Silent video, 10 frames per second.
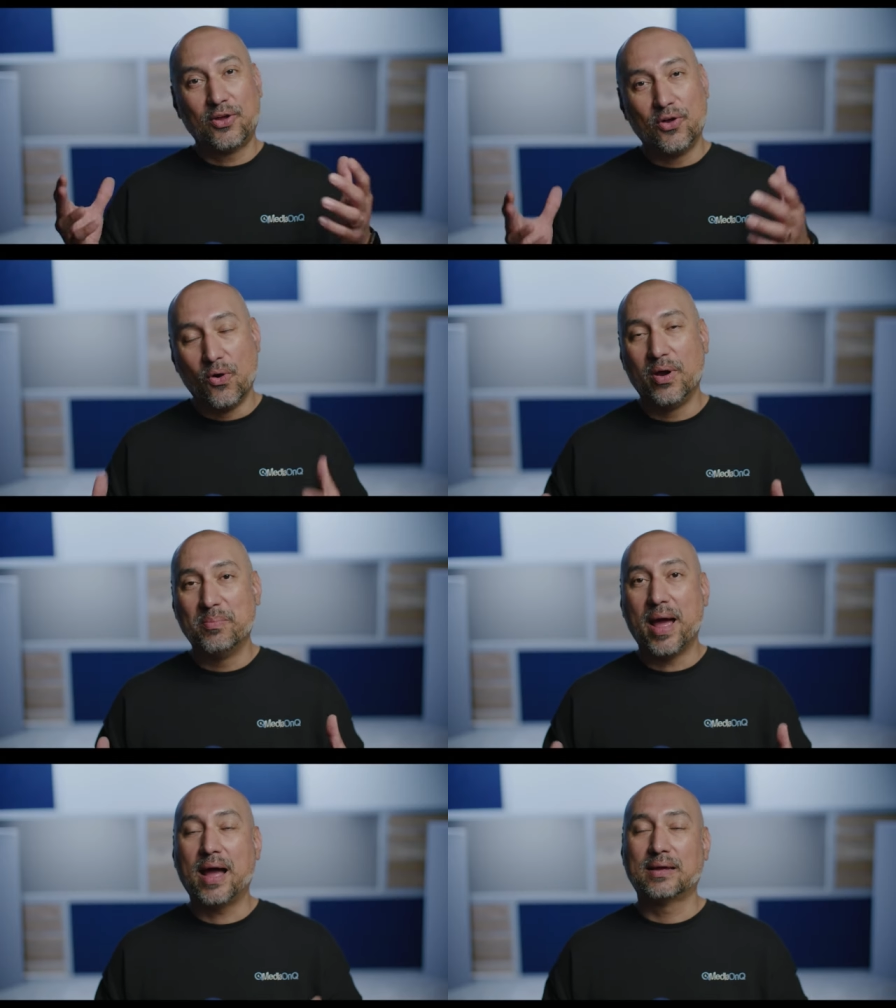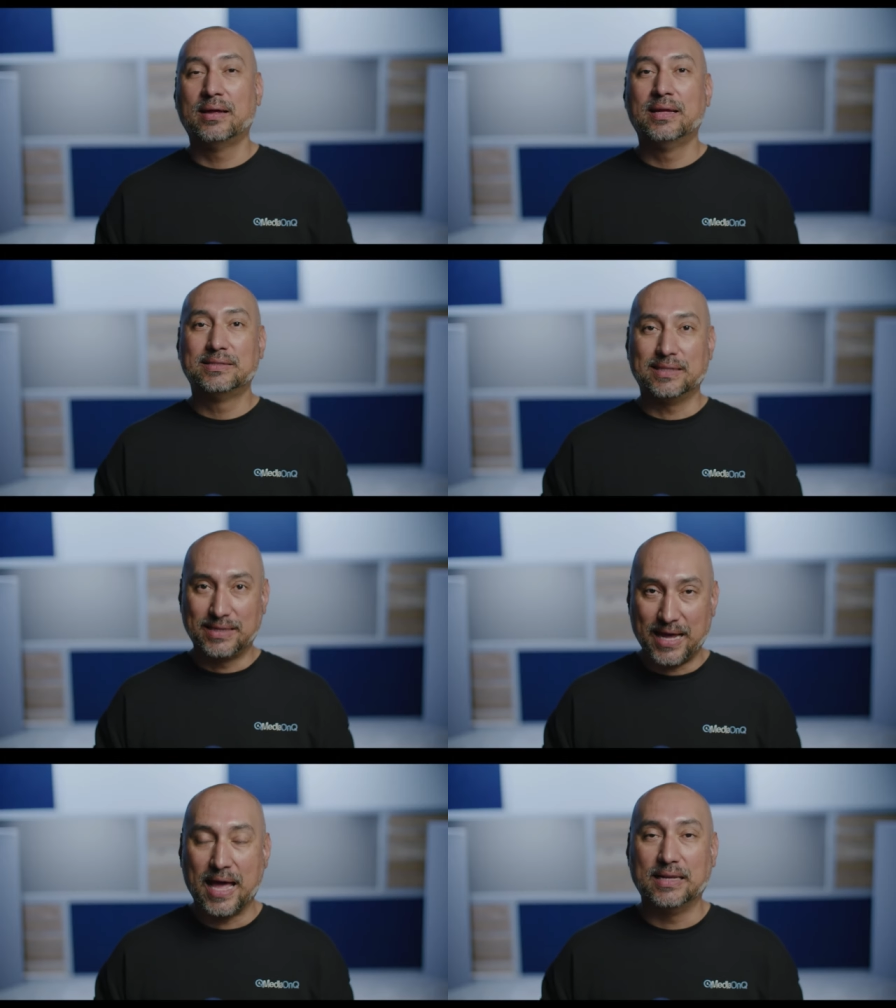going back to the
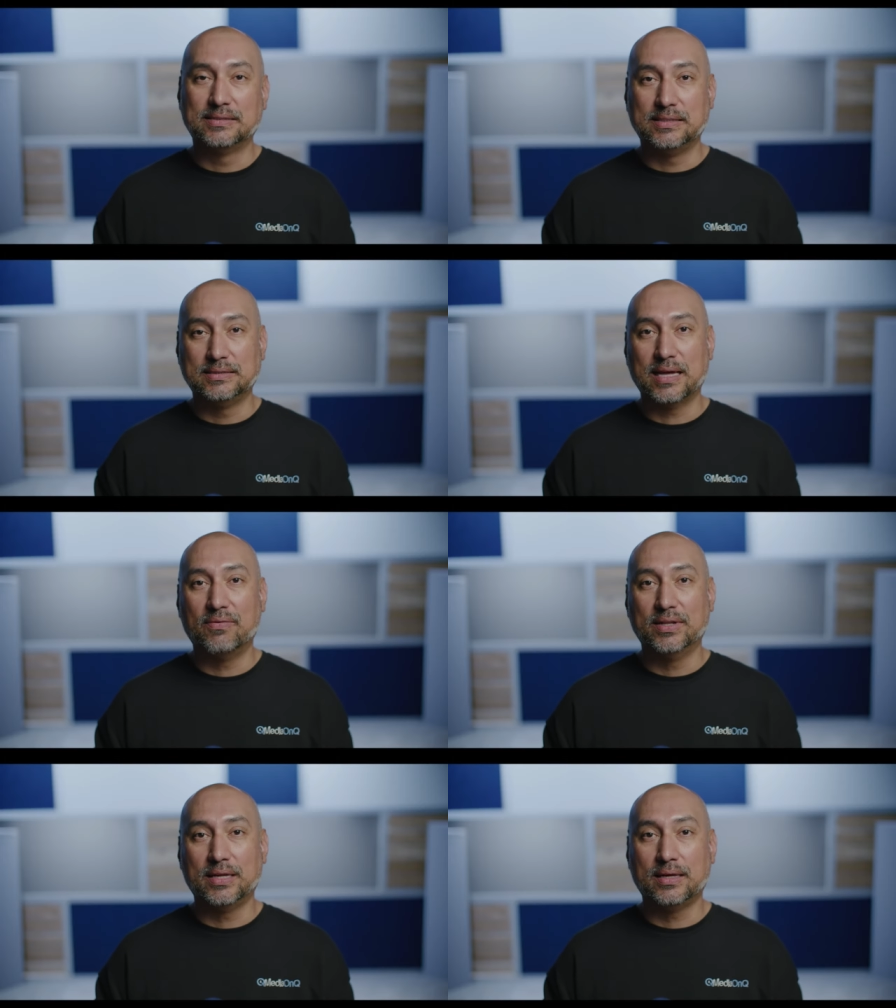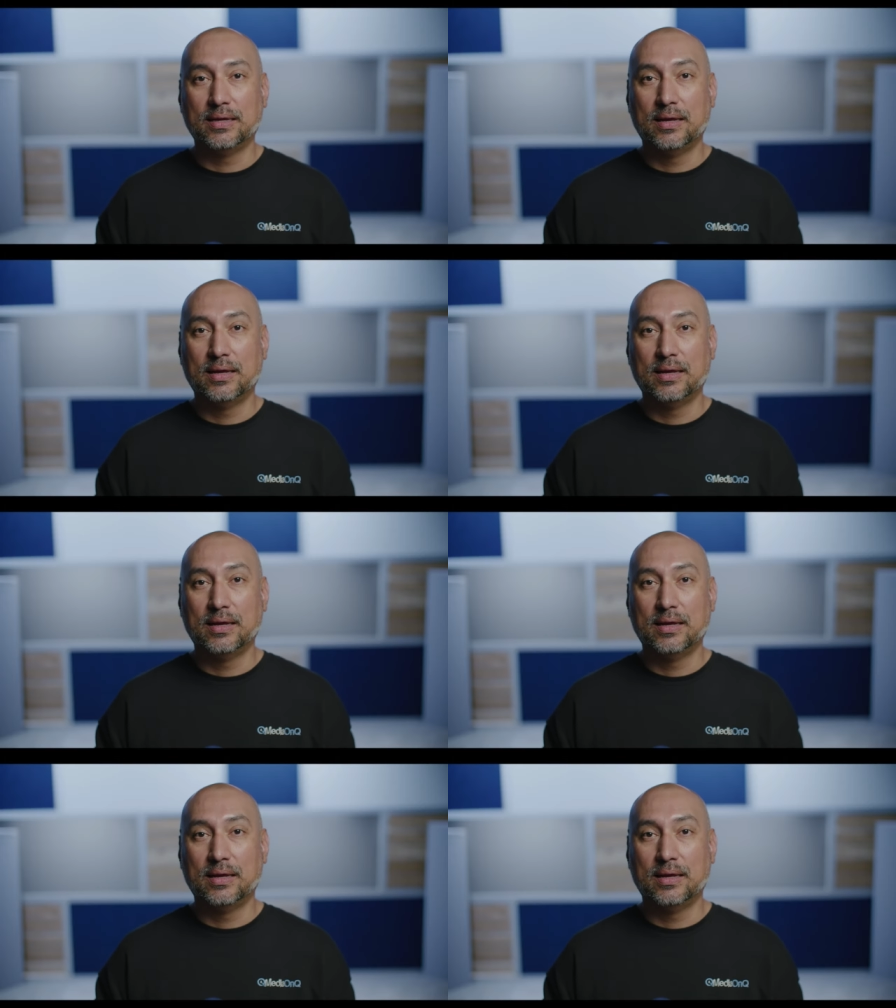Canon C70.